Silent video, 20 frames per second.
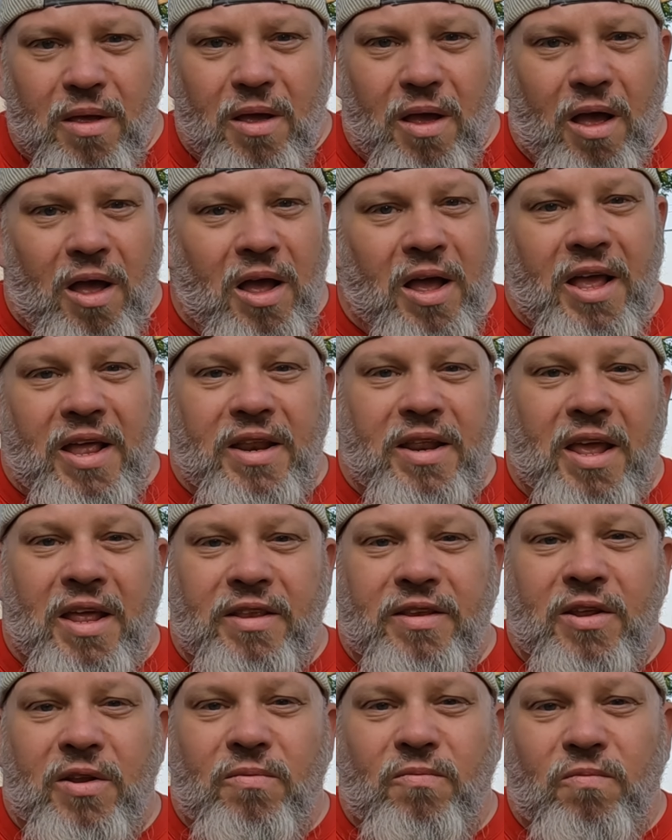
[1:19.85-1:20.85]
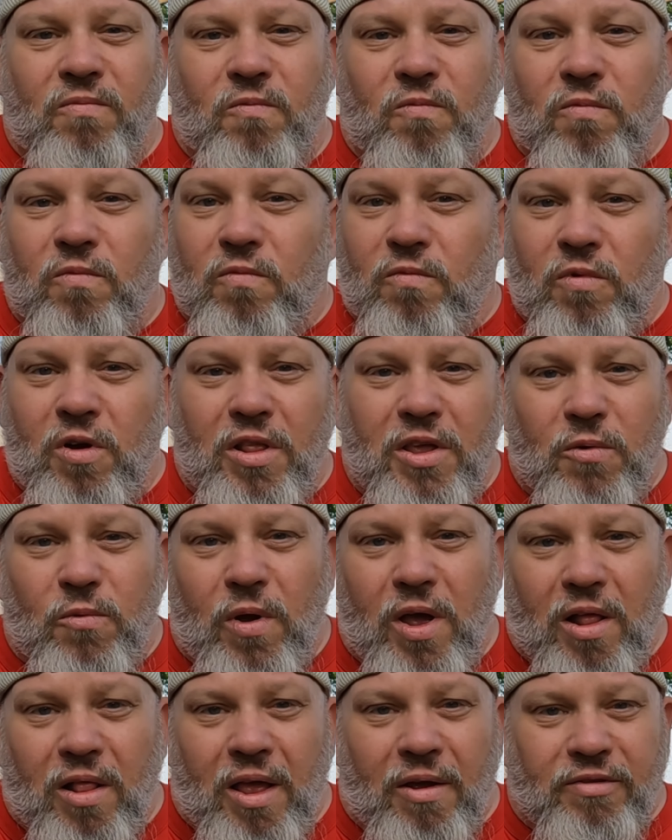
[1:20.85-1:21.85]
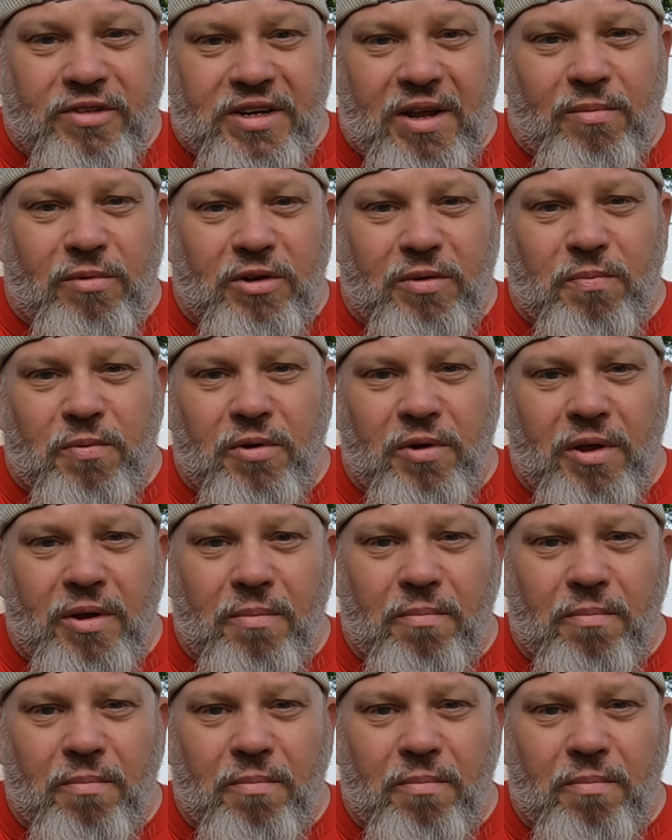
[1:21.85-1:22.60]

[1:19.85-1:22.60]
It did really well. I was able to put